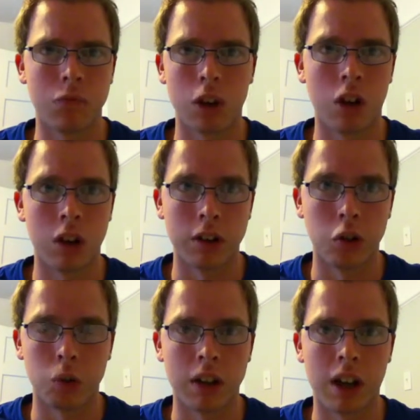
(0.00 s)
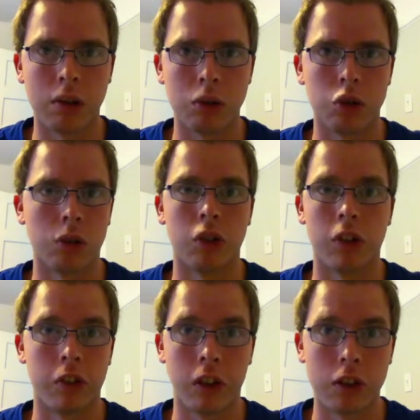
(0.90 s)
on these reality shows
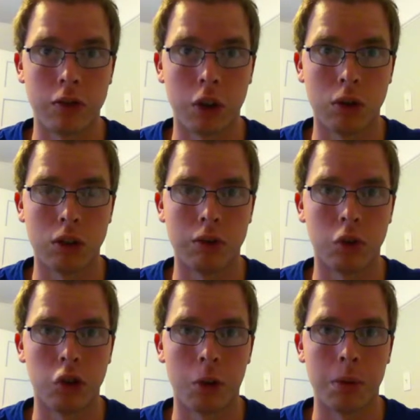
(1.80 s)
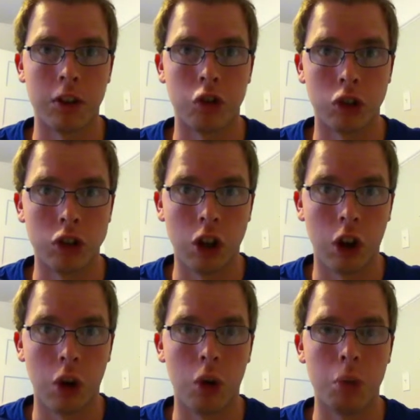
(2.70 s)
has ever voted for somebody to
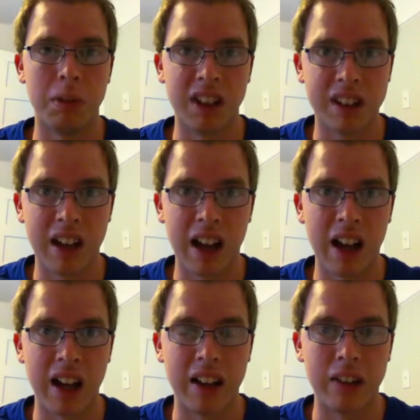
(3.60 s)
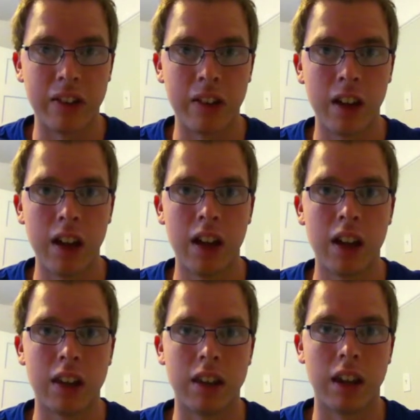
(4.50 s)
go because
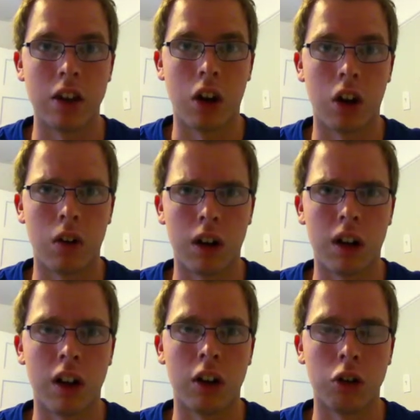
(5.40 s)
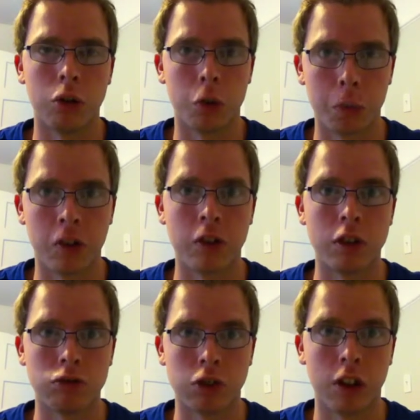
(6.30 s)
they are uh, a
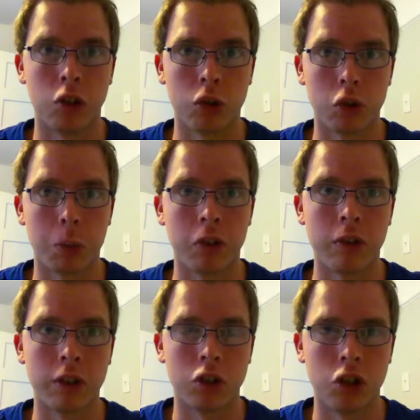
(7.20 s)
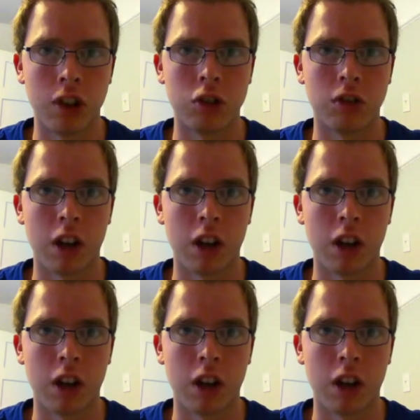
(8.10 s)
specific race or a specific gender.